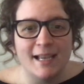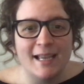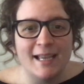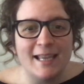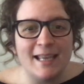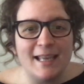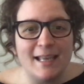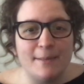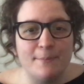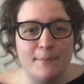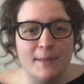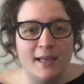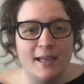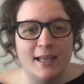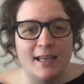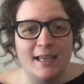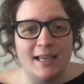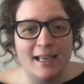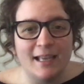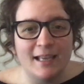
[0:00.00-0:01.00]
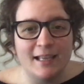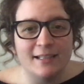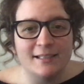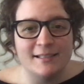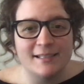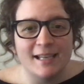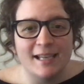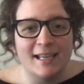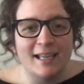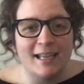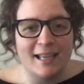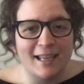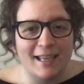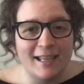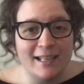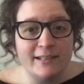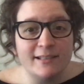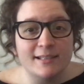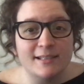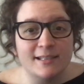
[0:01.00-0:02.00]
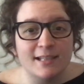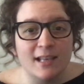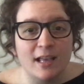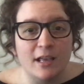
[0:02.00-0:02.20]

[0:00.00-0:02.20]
him, his, its,